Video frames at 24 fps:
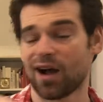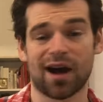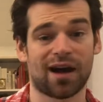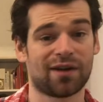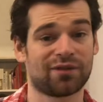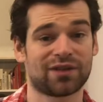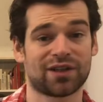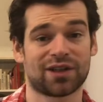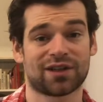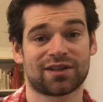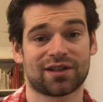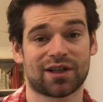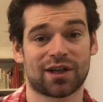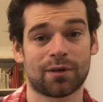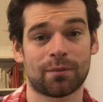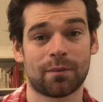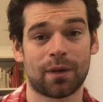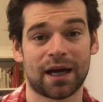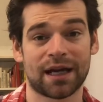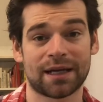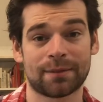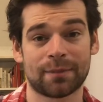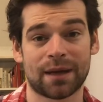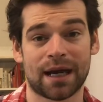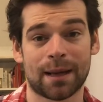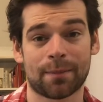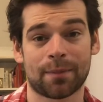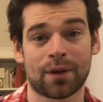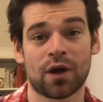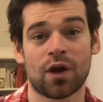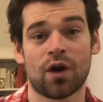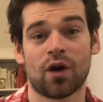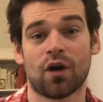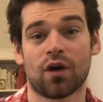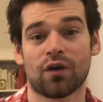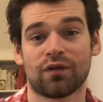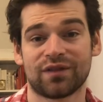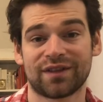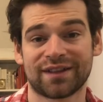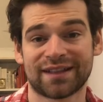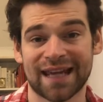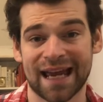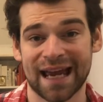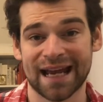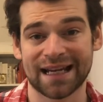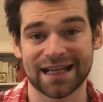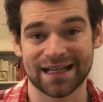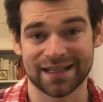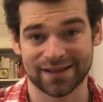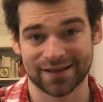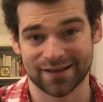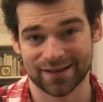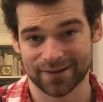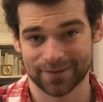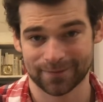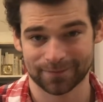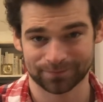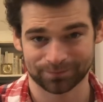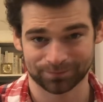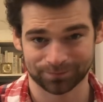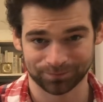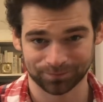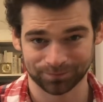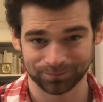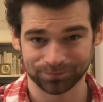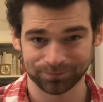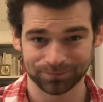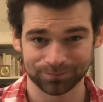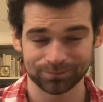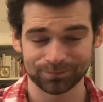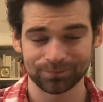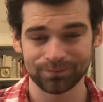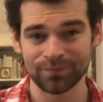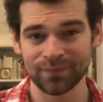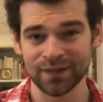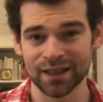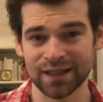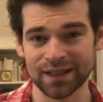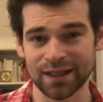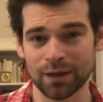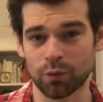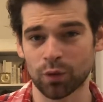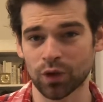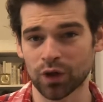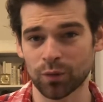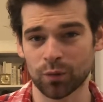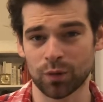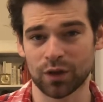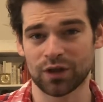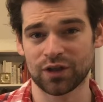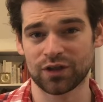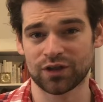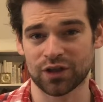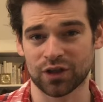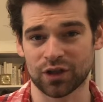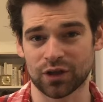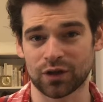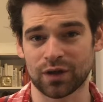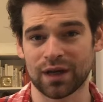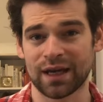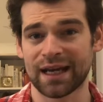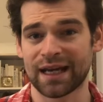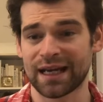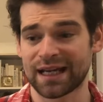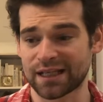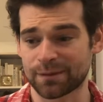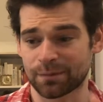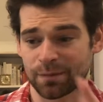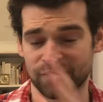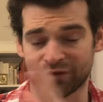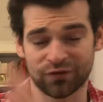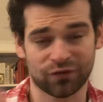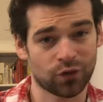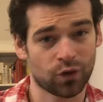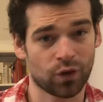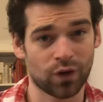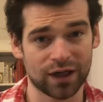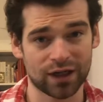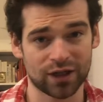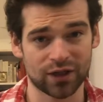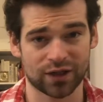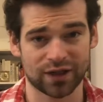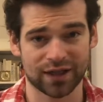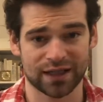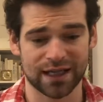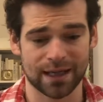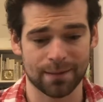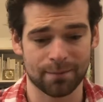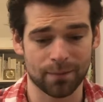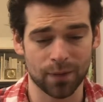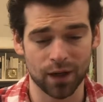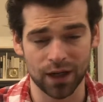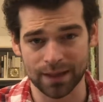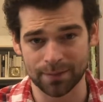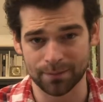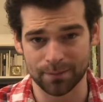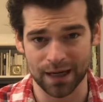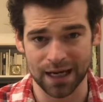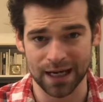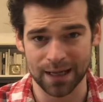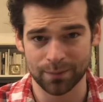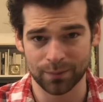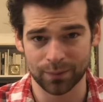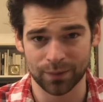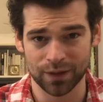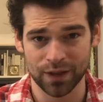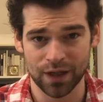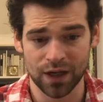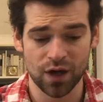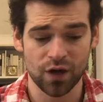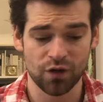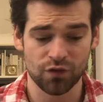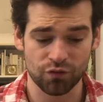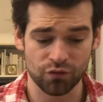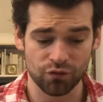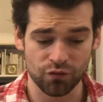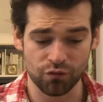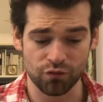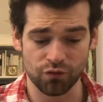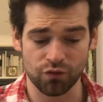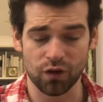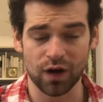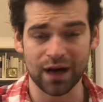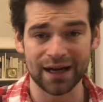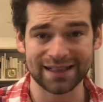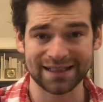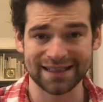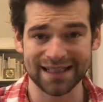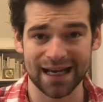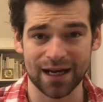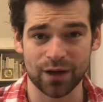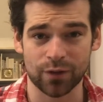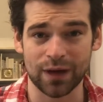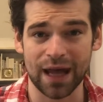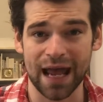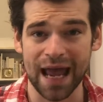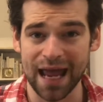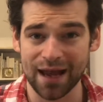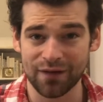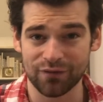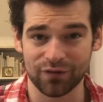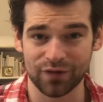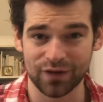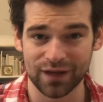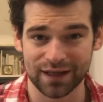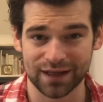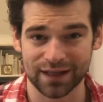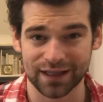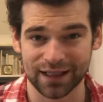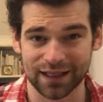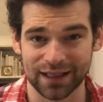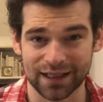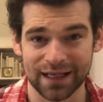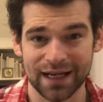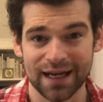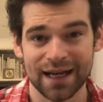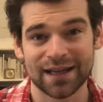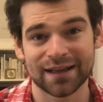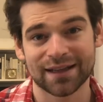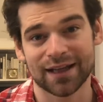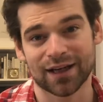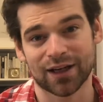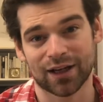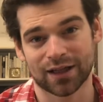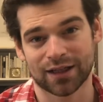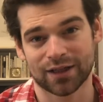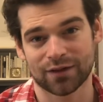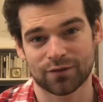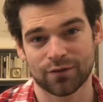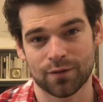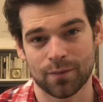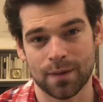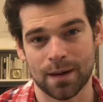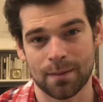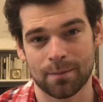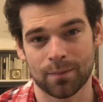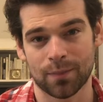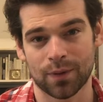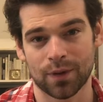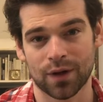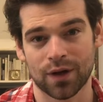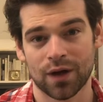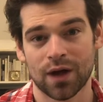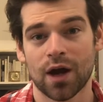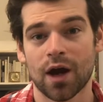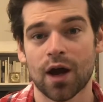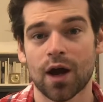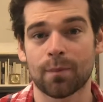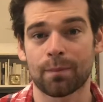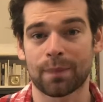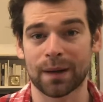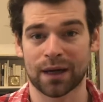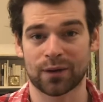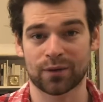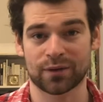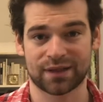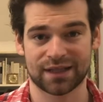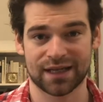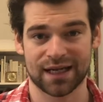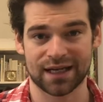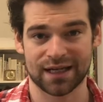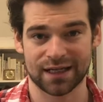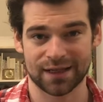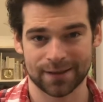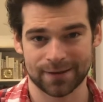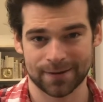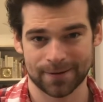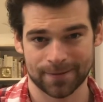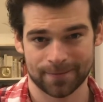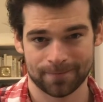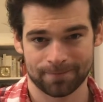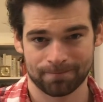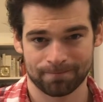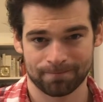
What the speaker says: I've just done a mind map of tennis. Now what I want to do is, before I look at that mind map, write down everything that I can remember about tennis.